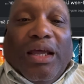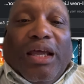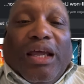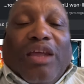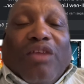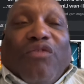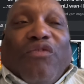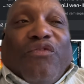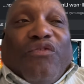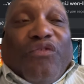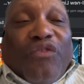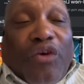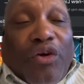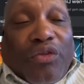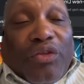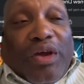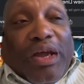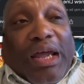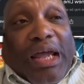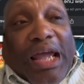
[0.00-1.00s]
is
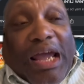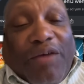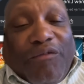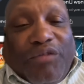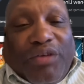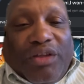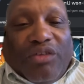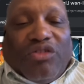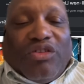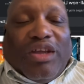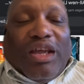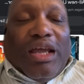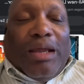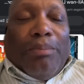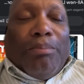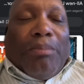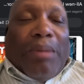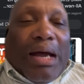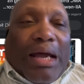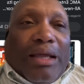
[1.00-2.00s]
further evidence, in
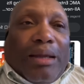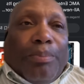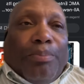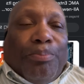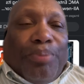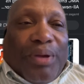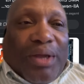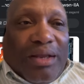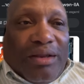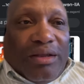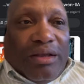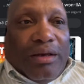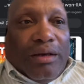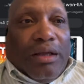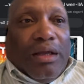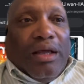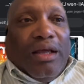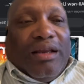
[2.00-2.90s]
my opinion,